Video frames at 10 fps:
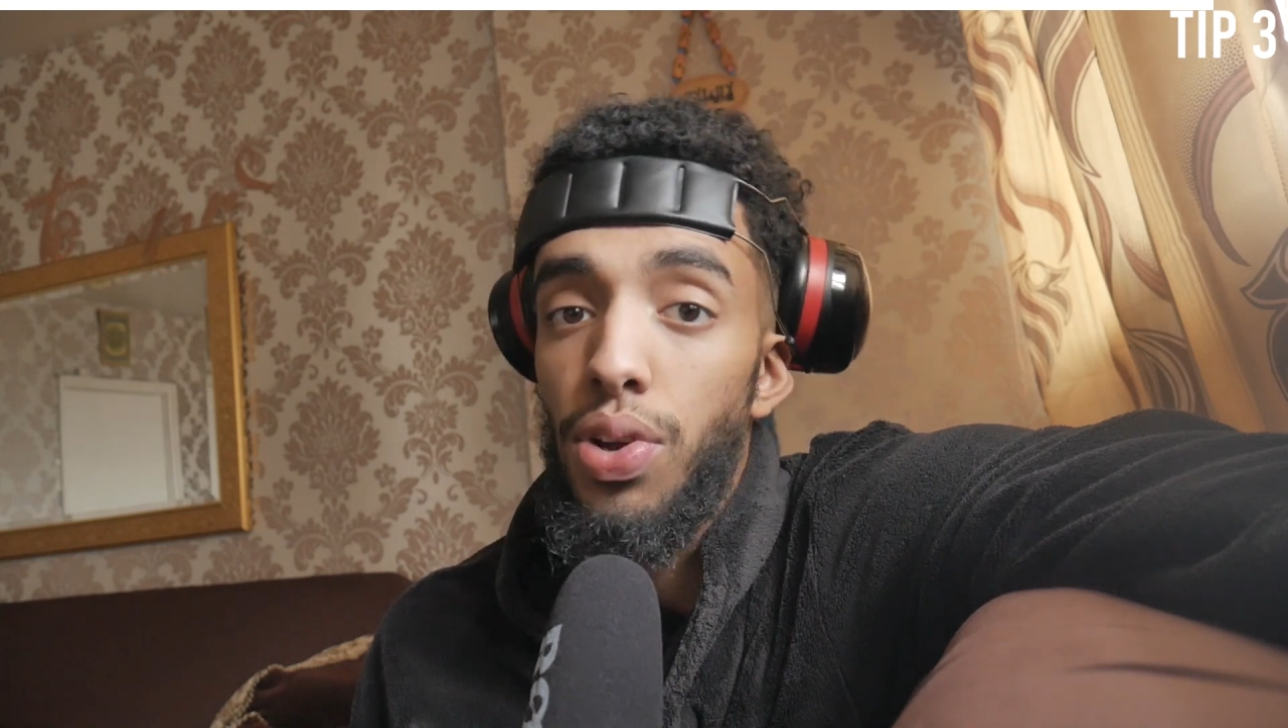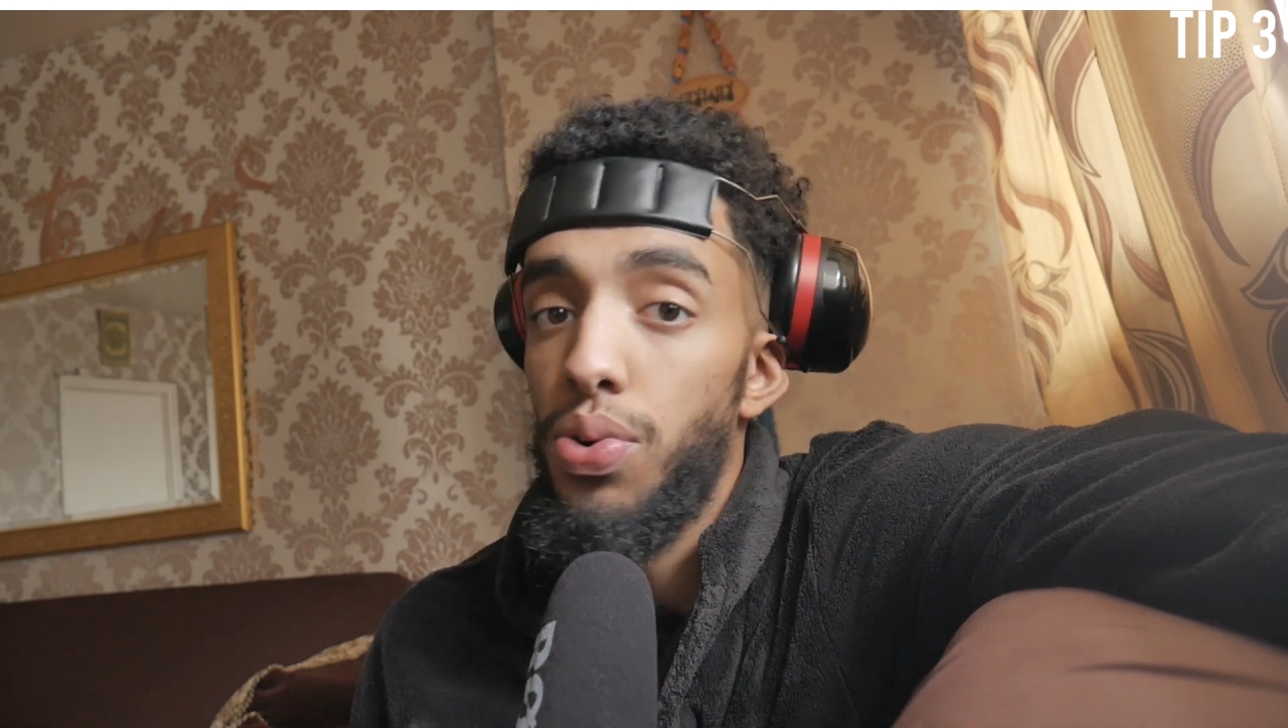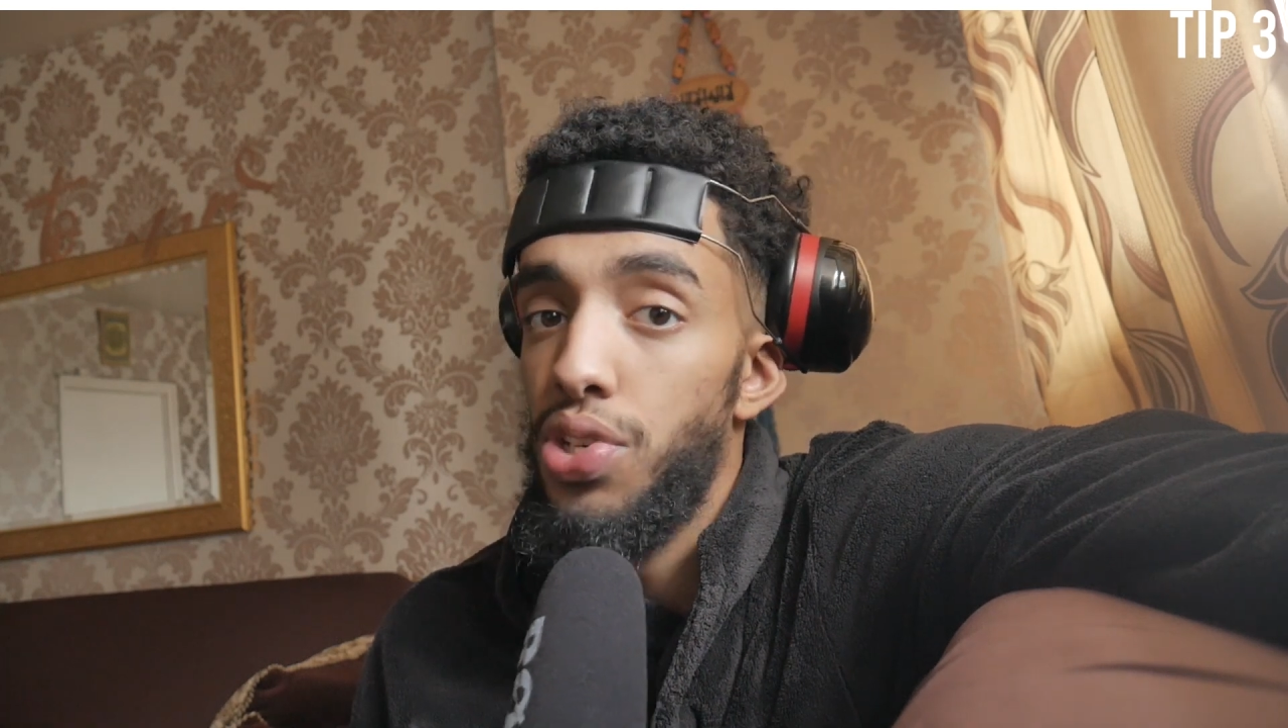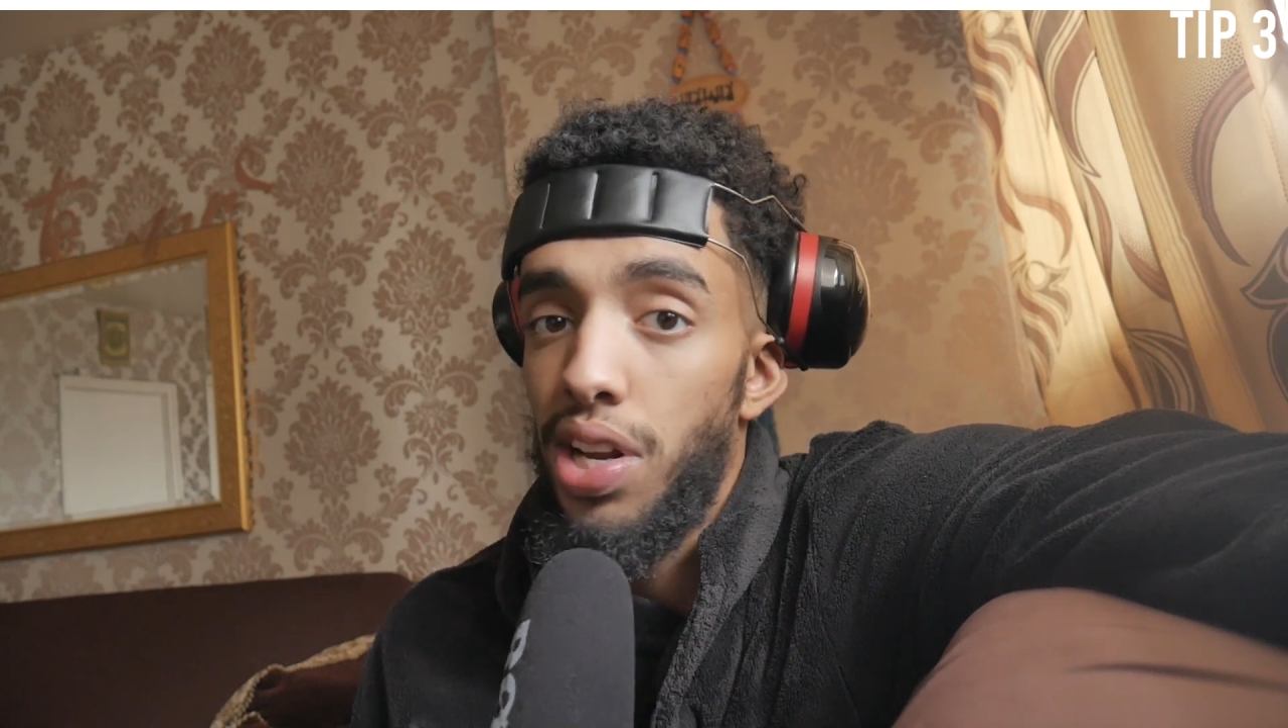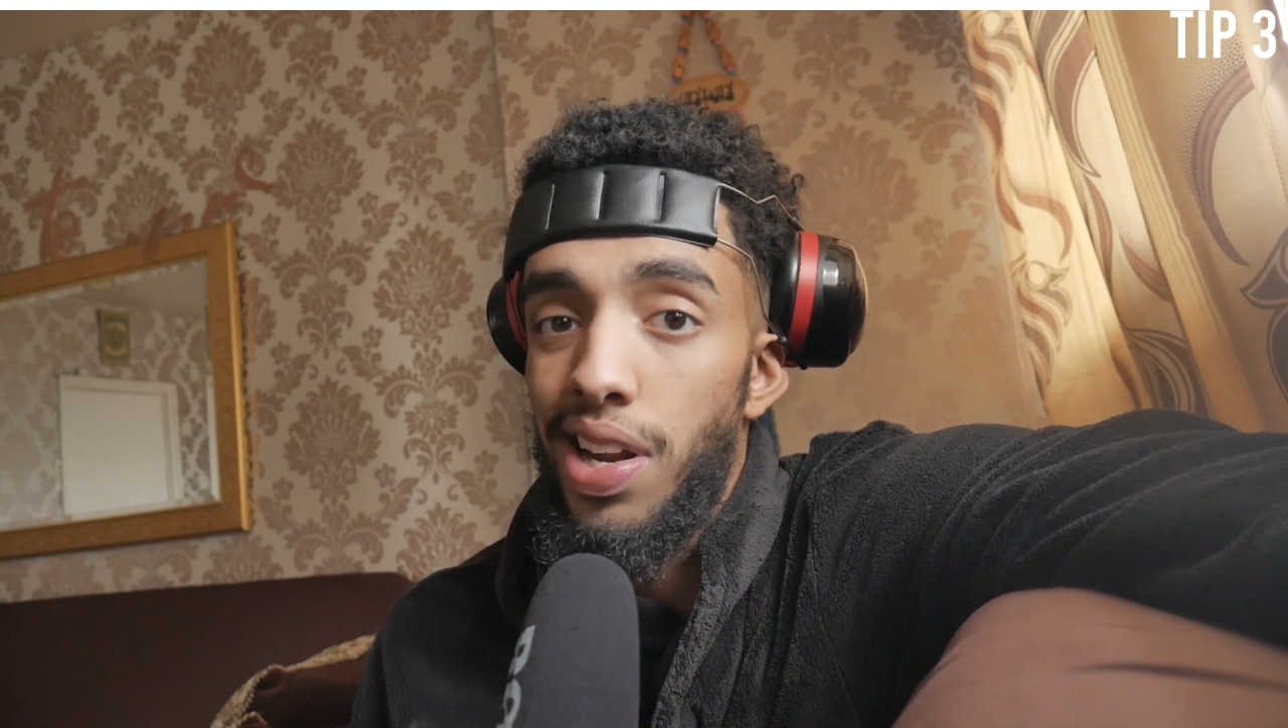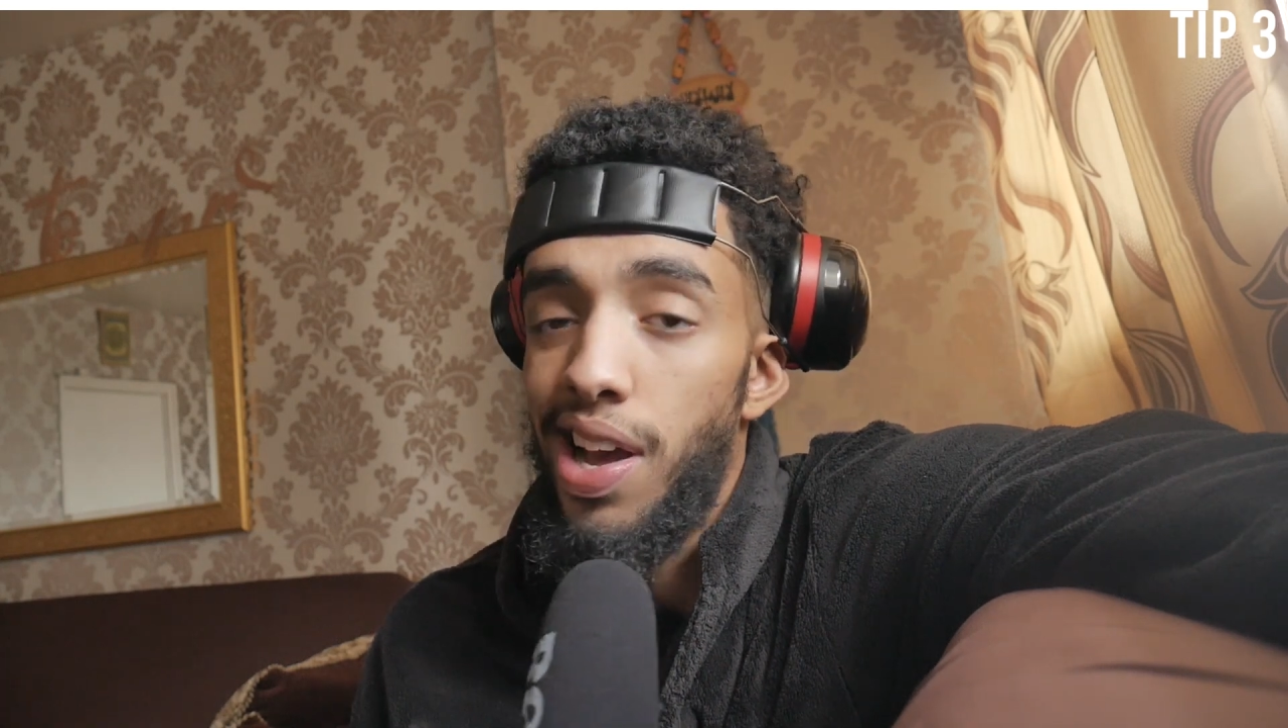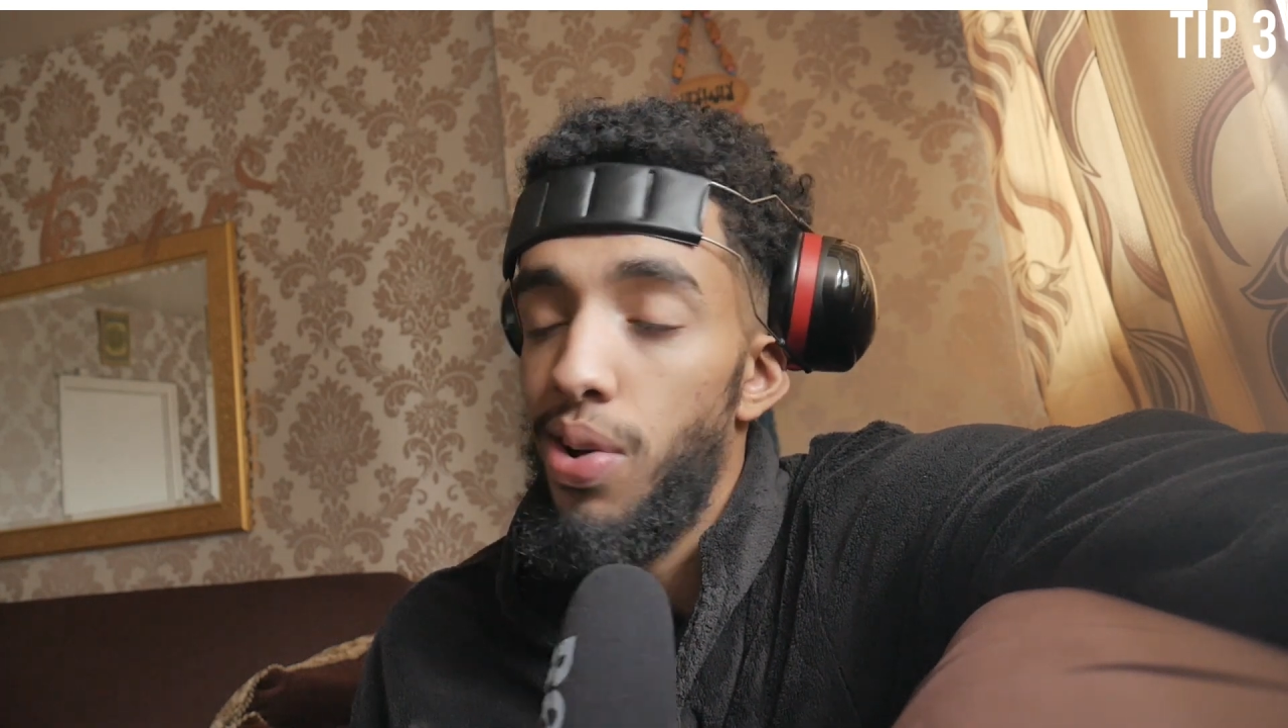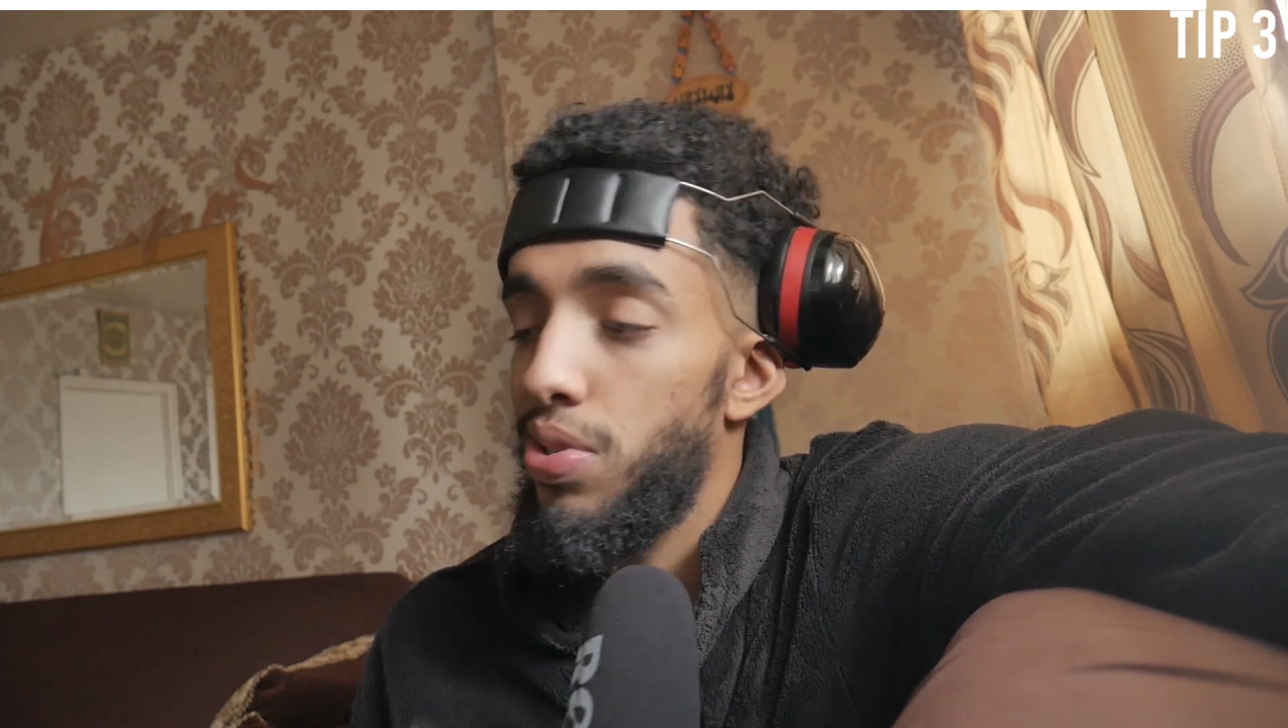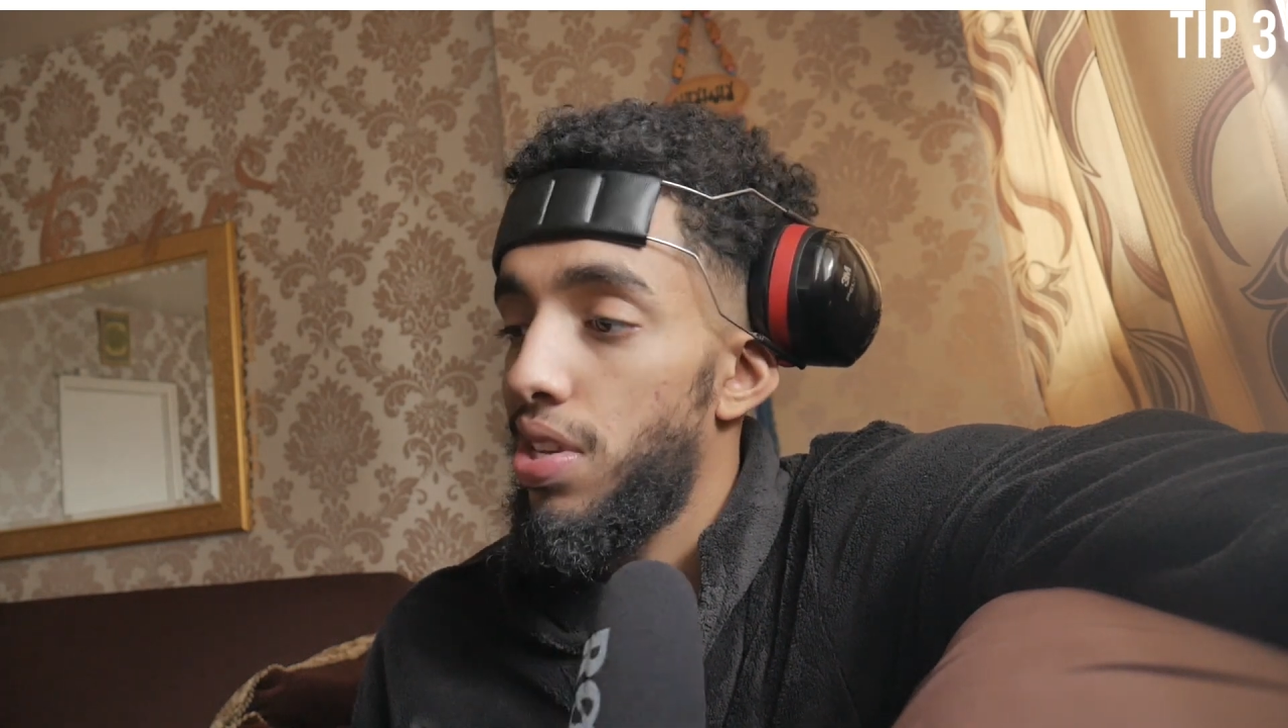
go check that out.